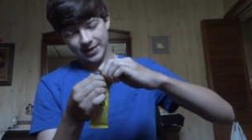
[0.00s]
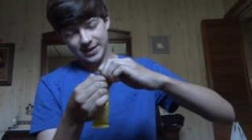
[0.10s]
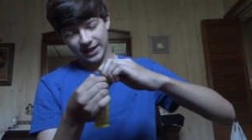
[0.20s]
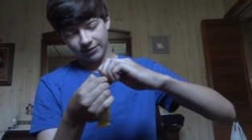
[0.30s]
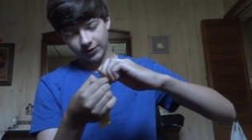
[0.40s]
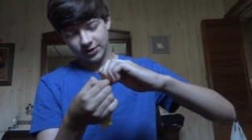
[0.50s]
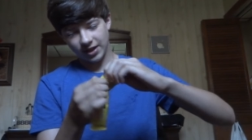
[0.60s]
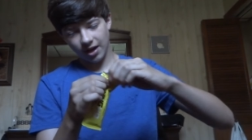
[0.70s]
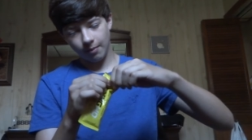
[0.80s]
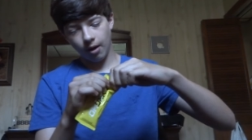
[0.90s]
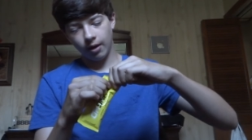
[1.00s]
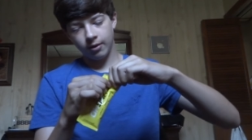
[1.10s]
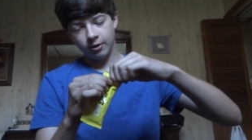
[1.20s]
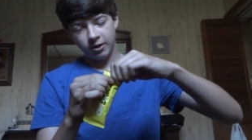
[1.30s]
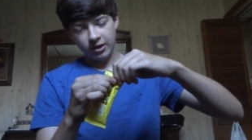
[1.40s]
to take the first time. Uh,
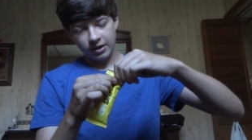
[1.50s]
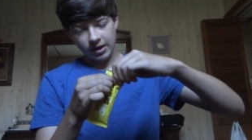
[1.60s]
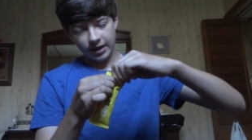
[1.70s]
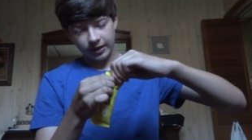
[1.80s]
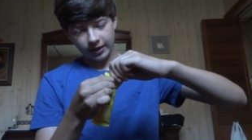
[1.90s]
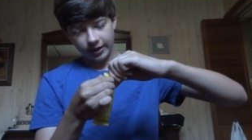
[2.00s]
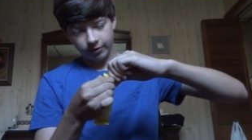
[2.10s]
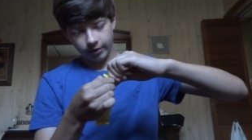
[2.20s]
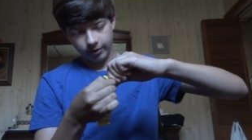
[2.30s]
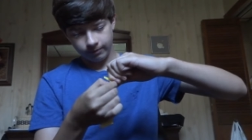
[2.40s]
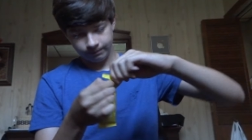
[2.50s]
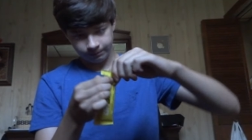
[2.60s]
I like I don't know,